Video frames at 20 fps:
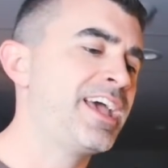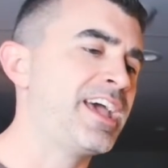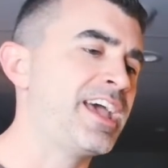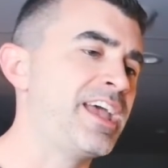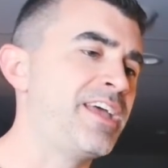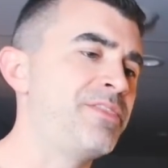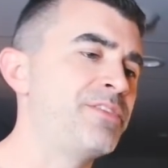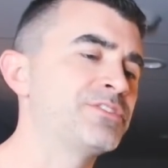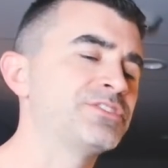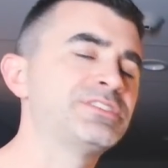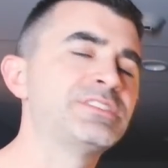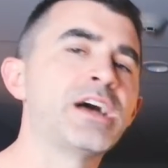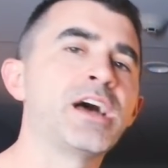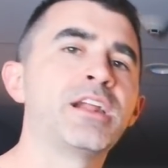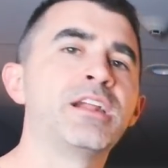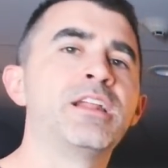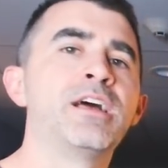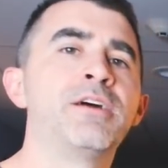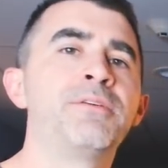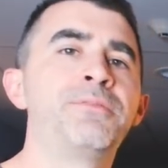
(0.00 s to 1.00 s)
And there's
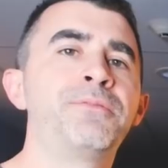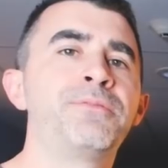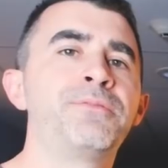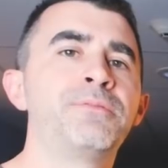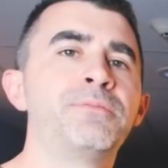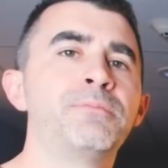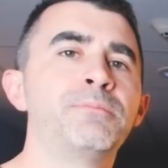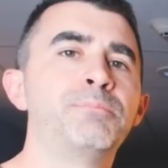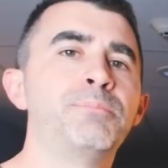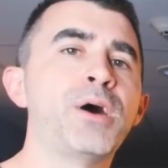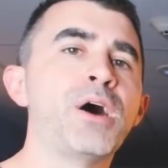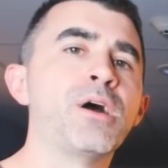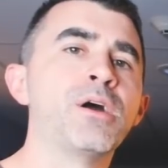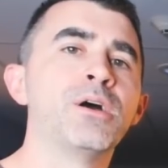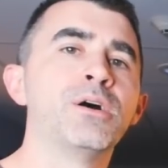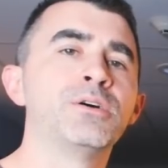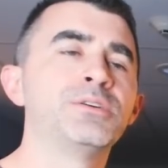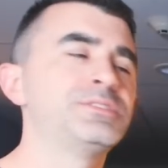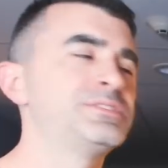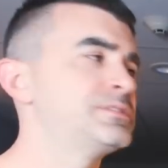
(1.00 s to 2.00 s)
not enough
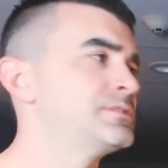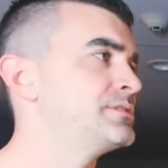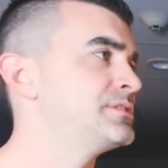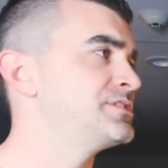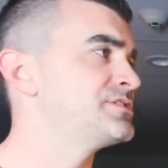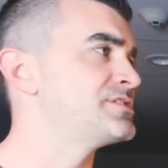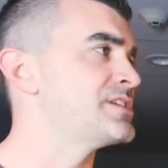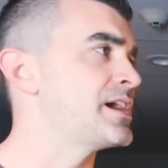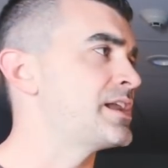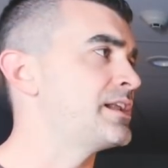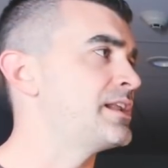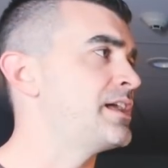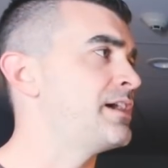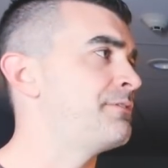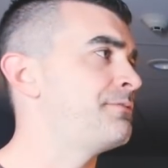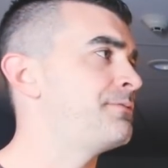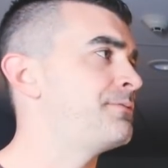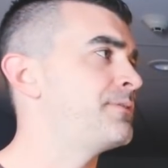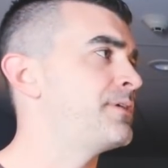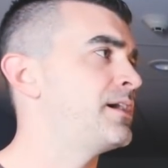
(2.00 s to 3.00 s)
borrows, there's not
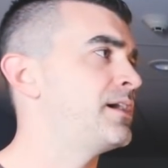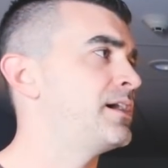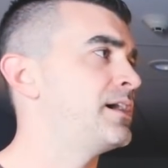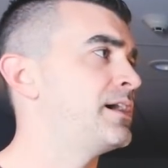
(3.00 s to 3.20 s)
enough